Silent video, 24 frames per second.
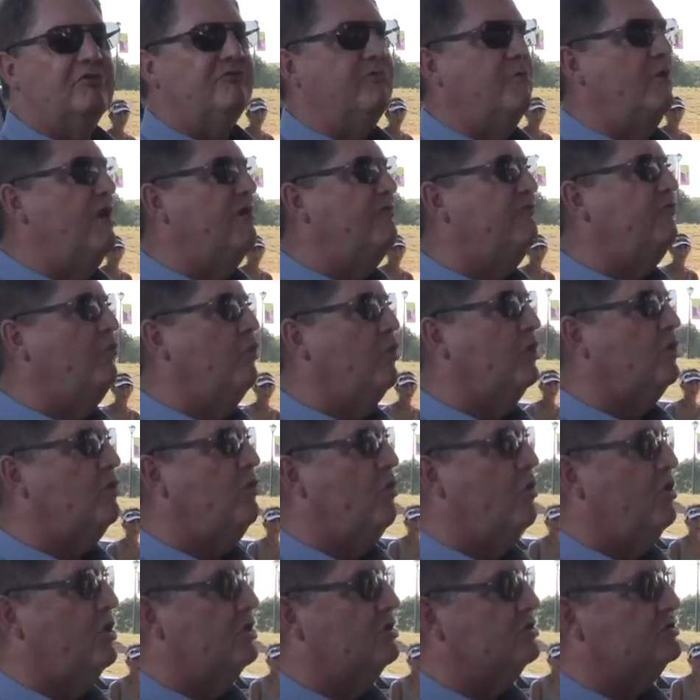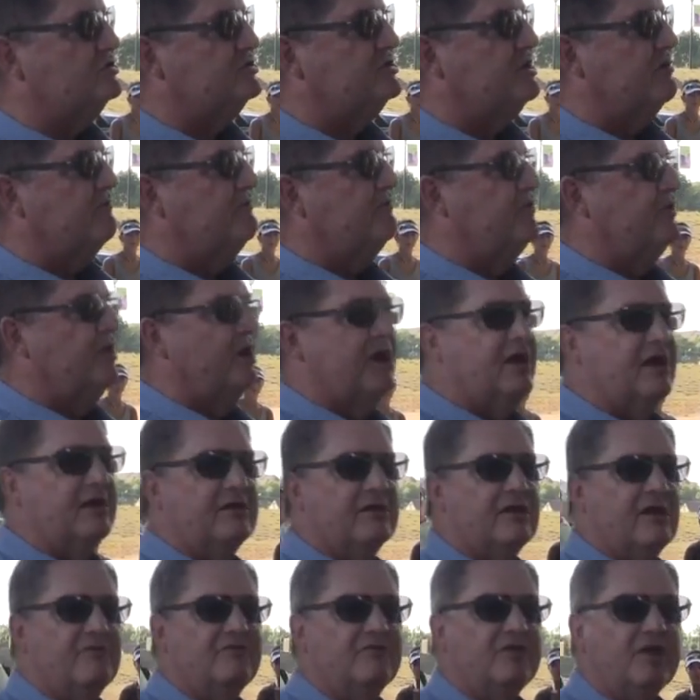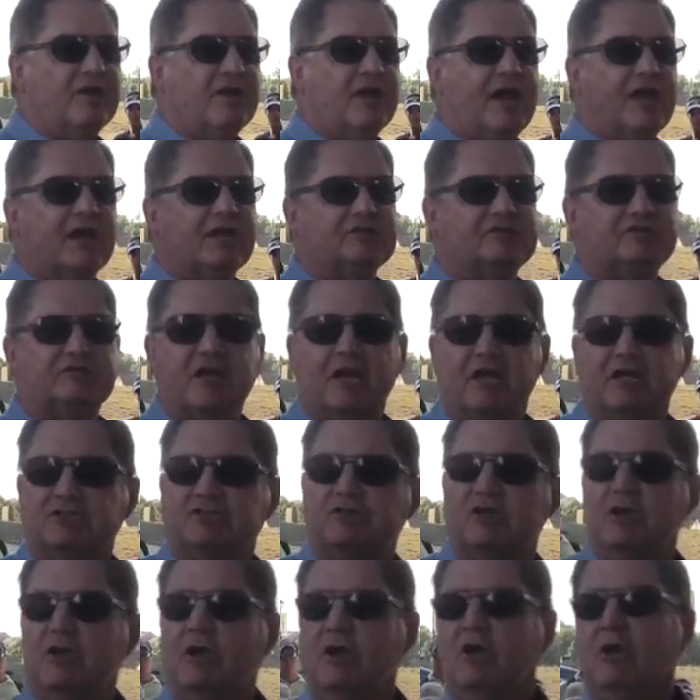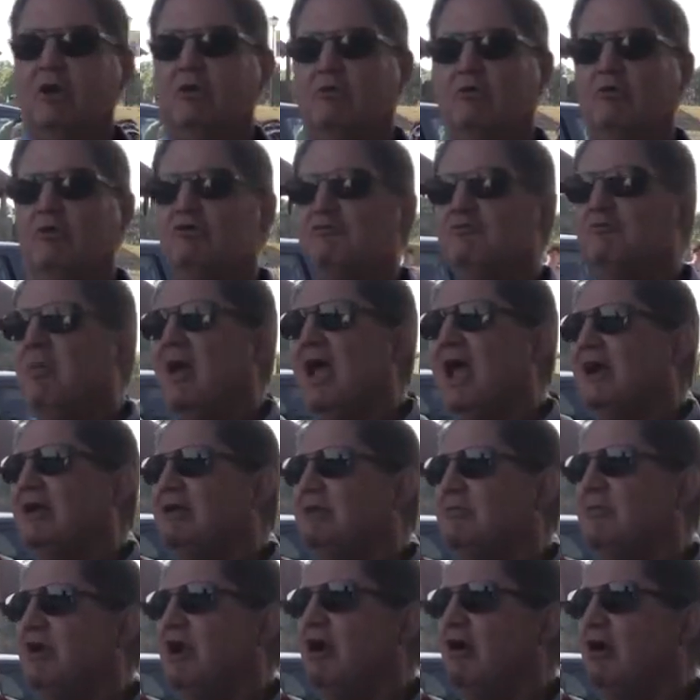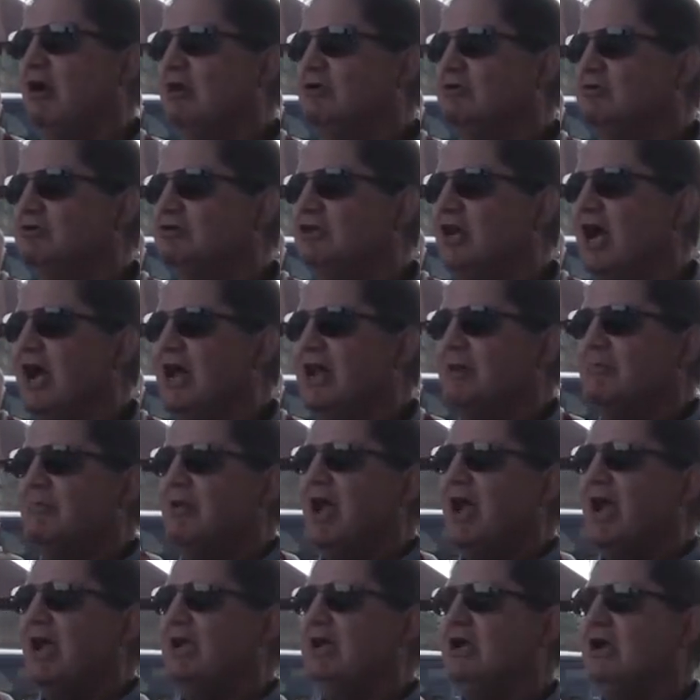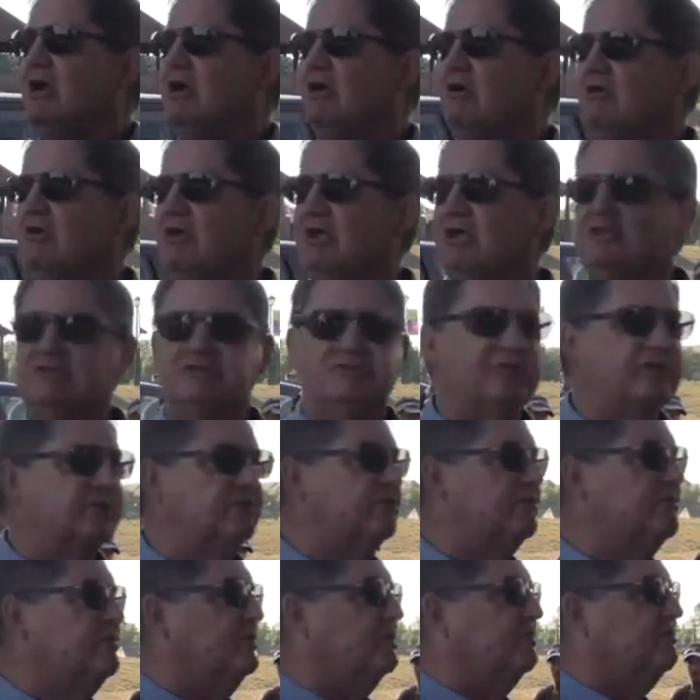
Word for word: from all four corners of the, of the United States. Ruth McNamara, who's hiding back here, is the, the